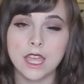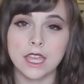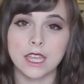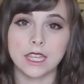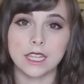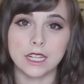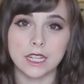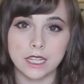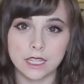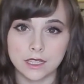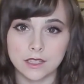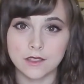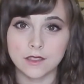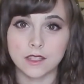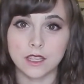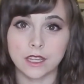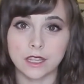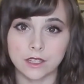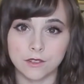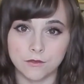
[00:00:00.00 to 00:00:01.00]
It is
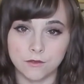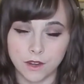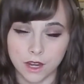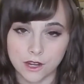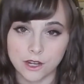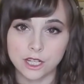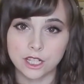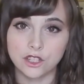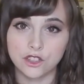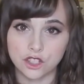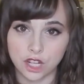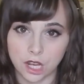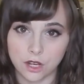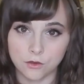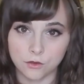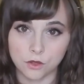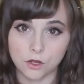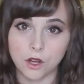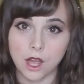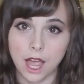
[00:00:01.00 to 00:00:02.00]
a very
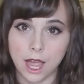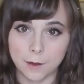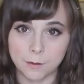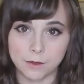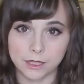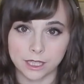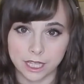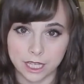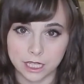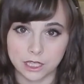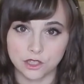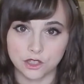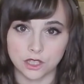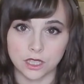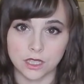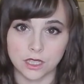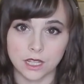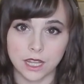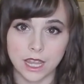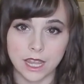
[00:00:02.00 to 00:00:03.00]
general application,